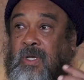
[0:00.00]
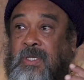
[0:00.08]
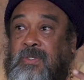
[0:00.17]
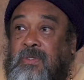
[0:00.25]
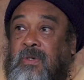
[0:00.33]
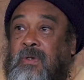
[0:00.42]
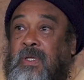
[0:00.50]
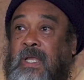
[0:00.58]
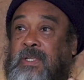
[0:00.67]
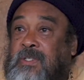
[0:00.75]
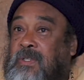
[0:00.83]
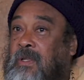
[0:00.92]
also.
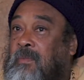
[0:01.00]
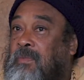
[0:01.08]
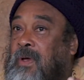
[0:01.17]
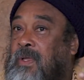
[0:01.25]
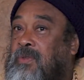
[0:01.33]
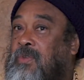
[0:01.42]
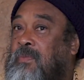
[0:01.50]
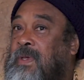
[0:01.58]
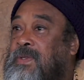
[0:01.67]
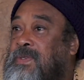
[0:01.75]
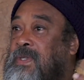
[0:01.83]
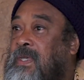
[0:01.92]
At a certain point you
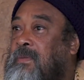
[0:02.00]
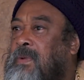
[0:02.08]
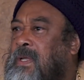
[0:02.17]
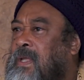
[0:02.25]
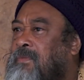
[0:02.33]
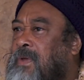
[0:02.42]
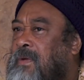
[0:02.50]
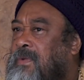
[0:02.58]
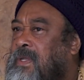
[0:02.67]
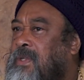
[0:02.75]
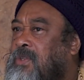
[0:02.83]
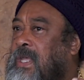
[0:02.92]
may see, but if
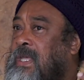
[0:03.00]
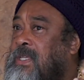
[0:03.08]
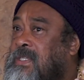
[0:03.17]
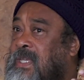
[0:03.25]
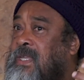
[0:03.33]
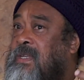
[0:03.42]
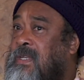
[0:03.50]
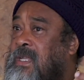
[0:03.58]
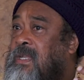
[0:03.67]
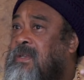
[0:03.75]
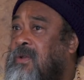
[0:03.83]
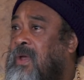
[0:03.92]
everything is
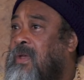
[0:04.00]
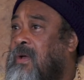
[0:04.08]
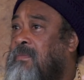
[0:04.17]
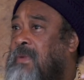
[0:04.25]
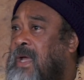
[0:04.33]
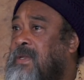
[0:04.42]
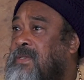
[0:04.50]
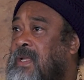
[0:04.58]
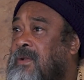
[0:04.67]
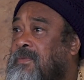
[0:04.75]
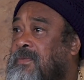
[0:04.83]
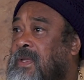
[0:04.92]
indeed going on by
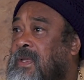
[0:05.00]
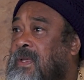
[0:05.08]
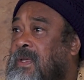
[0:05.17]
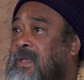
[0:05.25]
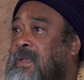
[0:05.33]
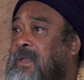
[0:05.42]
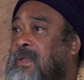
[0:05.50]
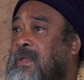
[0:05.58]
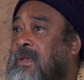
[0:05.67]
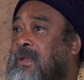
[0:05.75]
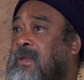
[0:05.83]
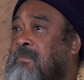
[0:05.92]
itself,
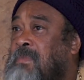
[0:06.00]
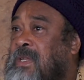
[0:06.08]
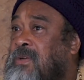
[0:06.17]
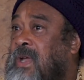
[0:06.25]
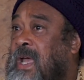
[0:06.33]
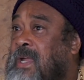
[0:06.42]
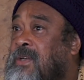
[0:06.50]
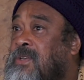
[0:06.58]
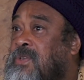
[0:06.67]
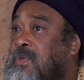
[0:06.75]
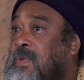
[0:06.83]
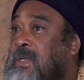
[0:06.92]
the bitter and the
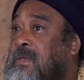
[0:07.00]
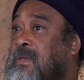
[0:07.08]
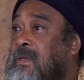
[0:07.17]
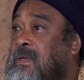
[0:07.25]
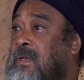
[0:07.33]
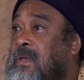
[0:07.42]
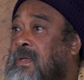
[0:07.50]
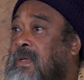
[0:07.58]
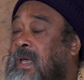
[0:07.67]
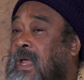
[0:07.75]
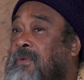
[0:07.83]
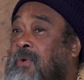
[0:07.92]
sweet,
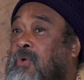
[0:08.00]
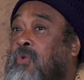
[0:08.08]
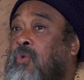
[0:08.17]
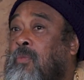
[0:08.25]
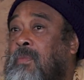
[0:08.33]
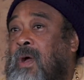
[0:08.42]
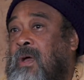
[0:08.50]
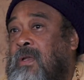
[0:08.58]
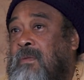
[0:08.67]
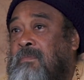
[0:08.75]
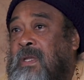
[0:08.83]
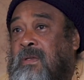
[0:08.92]
and for whom are
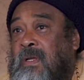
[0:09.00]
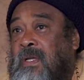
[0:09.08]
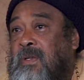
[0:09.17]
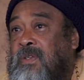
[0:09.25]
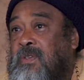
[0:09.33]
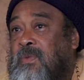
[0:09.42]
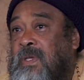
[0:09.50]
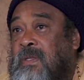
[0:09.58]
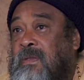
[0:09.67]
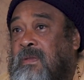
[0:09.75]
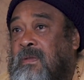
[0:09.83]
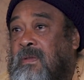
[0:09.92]
the bitter and the
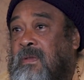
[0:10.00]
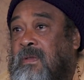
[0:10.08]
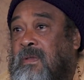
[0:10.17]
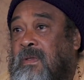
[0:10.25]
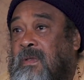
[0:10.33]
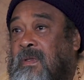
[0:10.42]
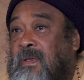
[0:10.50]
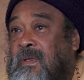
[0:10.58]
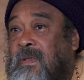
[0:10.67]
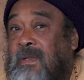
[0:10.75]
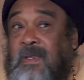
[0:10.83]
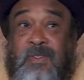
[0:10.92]
sweet?
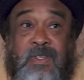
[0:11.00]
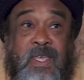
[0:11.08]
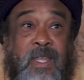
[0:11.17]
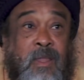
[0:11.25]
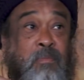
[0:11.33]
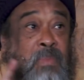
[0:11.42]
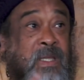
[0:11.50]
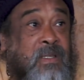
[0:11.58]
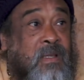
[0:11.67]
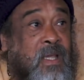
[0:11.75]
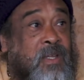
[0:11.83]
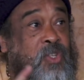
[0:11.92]
Because can the
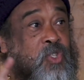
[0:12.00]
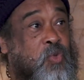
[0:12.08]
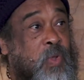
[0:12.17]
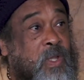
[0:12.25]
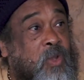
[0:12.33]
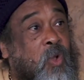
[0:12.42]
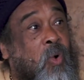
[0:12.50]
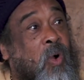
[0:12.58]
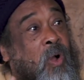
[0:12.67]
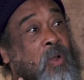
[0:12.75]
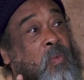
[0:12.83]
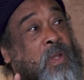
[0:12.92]
bitter and the sweet go
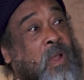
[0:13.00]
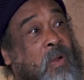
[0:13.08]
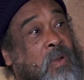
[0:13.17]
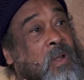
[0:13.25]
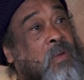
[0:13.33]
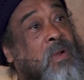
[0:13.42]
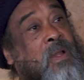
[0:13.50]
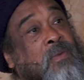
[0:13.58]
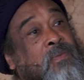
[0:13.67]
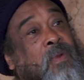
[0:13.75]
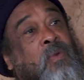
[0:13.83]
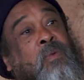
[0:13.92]
on without the one
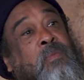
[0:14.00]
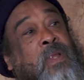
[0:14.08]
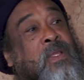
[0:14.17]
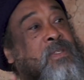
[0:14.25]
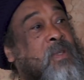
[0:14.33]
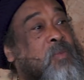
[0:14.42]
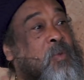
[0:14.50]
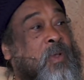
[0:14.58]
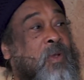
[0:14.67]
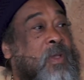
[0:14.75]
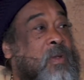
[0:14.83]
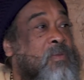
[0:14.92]
for whom they seem to be
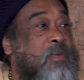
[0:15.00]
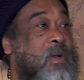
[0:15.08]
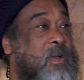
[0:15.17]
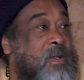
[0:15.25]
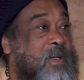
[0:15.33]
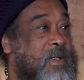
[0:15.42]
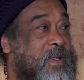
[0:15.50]
going on for?